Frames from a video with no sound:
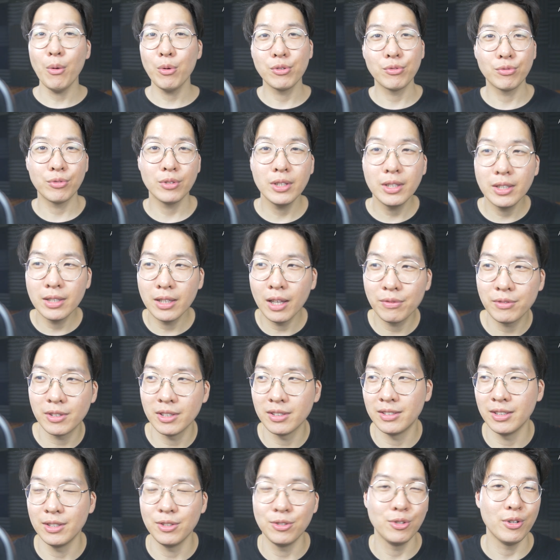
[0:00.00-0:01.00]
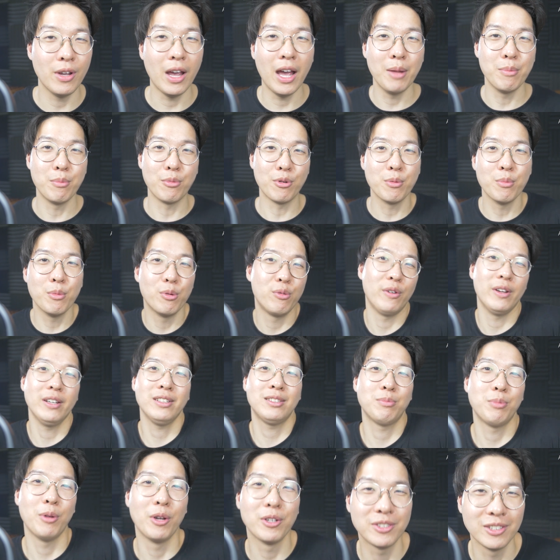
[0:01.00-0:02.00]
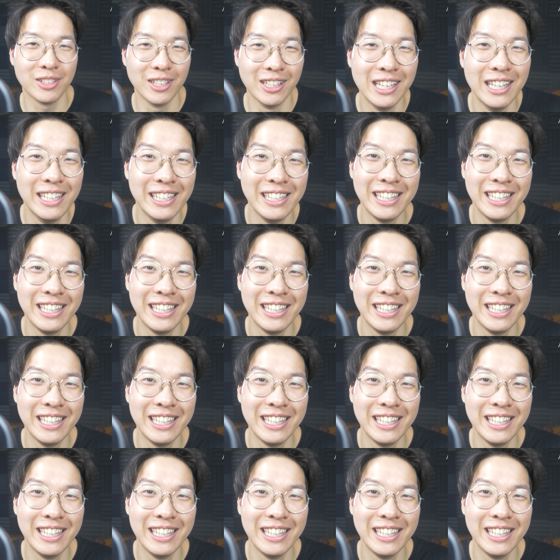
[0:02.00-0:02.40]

would really love to see you at Marimba Fest personally.